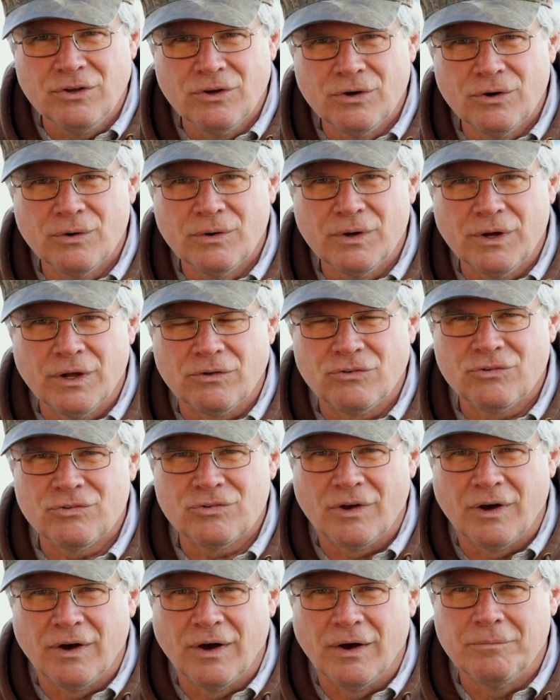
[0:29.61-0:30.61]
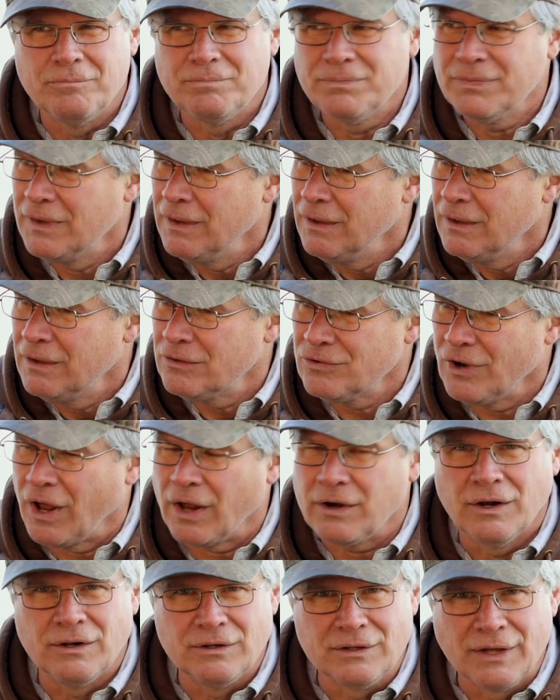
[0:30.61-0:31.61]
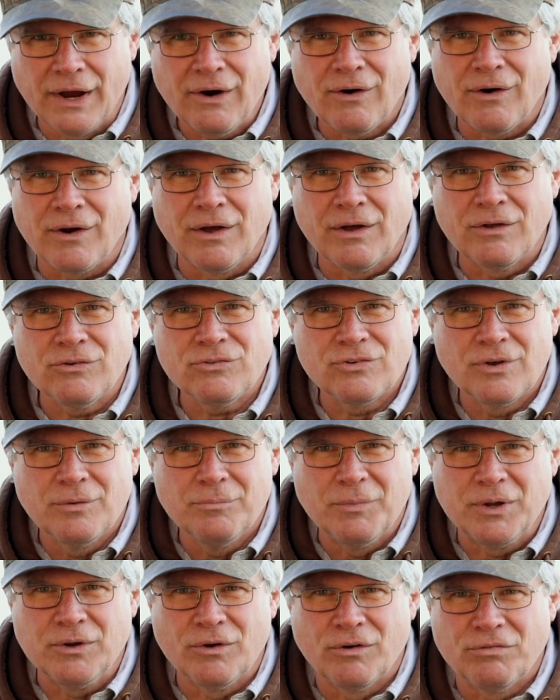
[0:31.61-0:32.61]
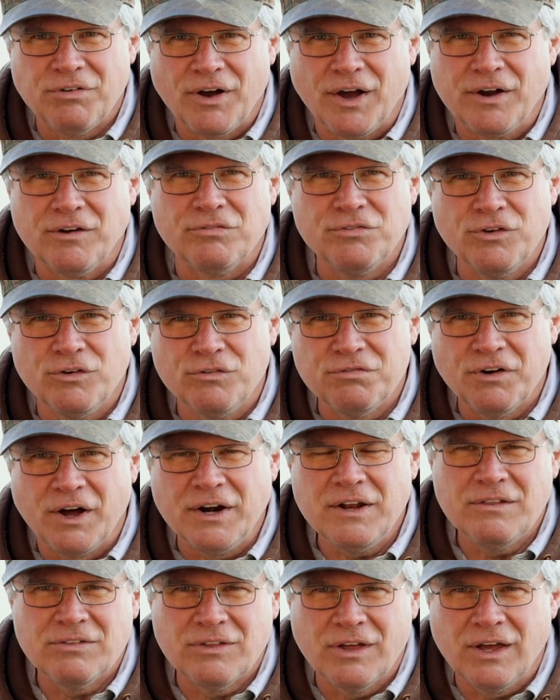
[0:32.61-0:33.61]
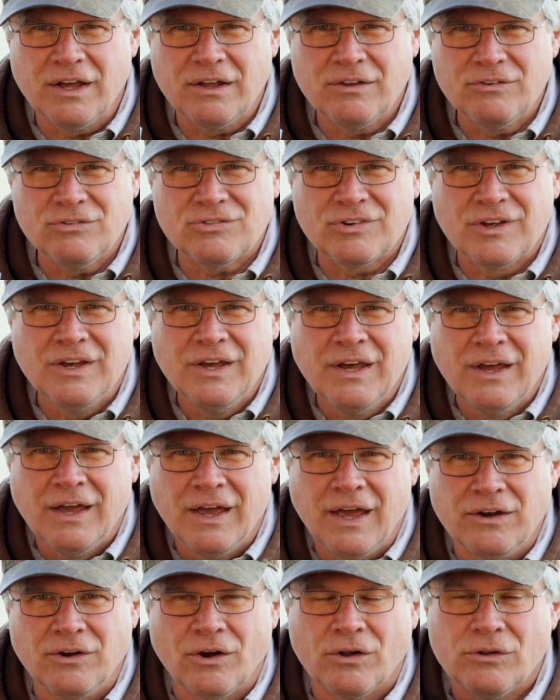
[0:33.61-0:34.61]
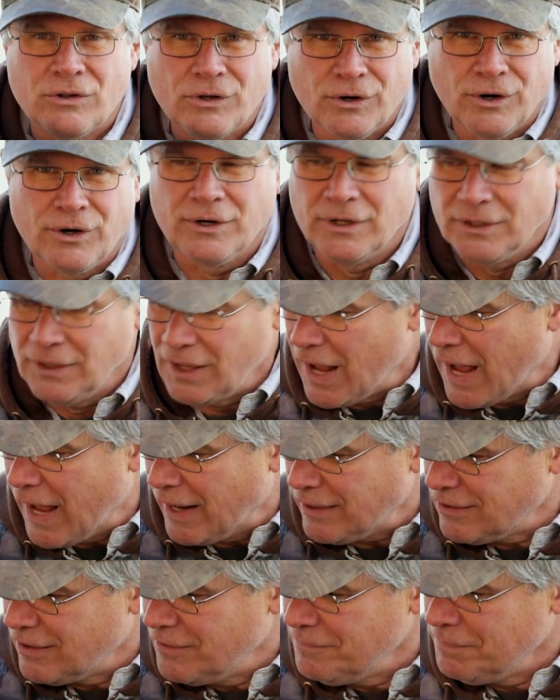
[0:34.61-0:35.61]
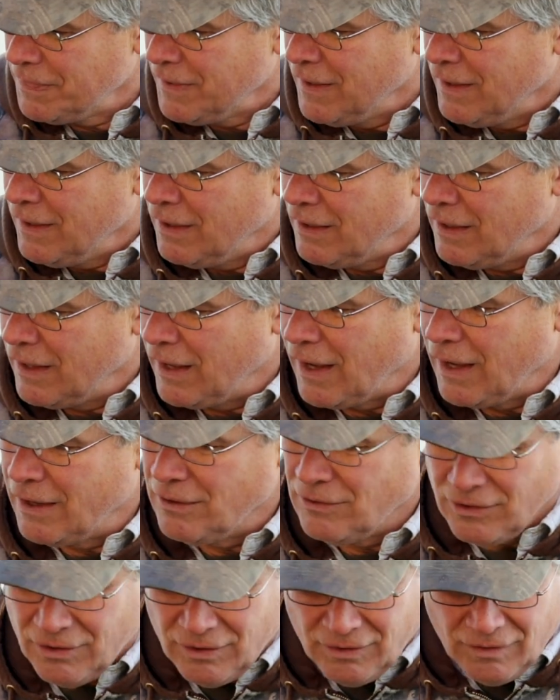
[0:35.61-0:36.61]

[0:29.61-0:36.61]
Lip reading: you it's not hilarious, but you'll find a few funny things and you'll learn a lot. And